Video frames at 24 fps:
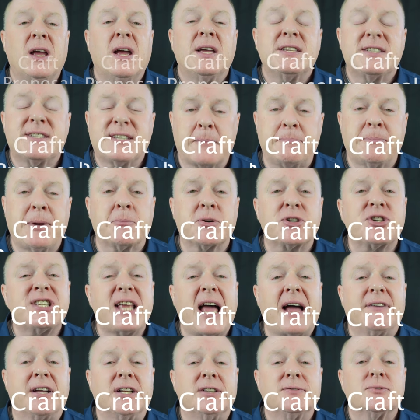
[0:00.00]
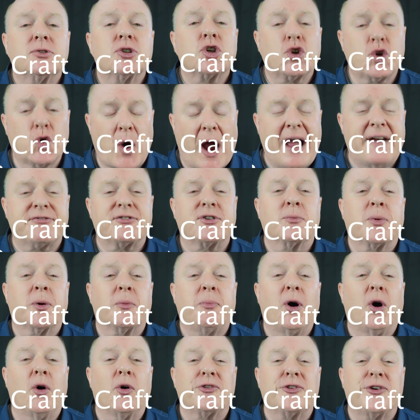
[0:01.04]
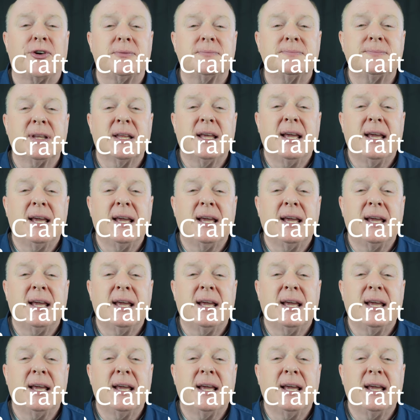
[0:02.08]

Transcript: Step number seven, craft a proposal.